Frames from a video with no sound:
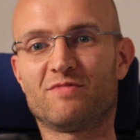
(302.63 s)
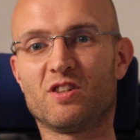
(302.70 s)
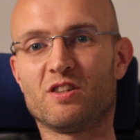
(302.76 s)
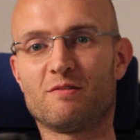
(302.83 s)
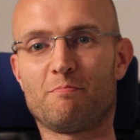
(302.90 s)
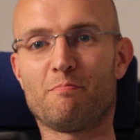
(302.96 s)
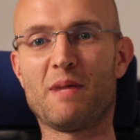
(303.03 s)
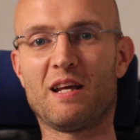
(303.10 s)

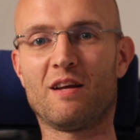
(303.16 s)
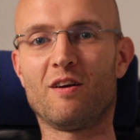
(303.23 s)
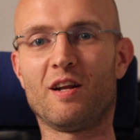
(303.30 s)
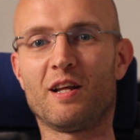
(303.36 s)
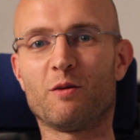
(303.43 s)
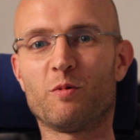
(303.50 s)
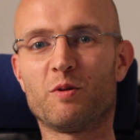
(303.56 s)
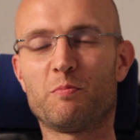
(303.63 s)
just
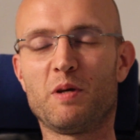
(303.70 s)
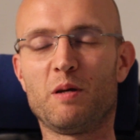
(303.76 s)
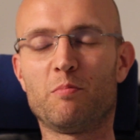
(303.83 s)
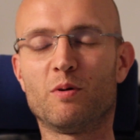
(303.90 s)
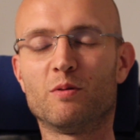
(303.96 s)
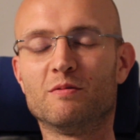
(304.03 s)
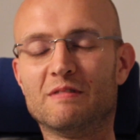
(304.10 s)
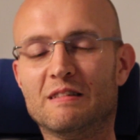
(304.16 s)
mingling with people.